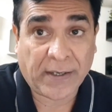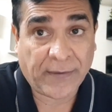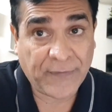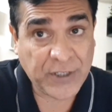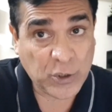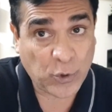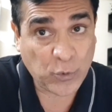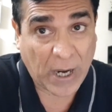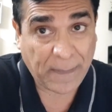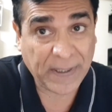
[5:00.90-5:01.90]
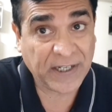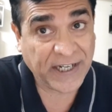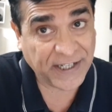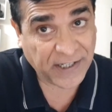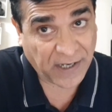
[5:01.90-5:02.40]
which is going to happen
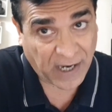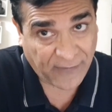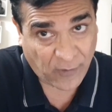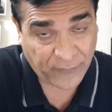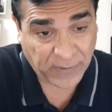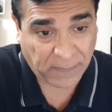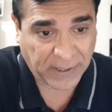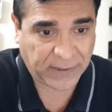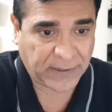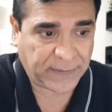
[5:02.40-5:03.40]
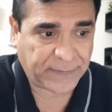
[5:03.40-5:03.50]
later half of the month,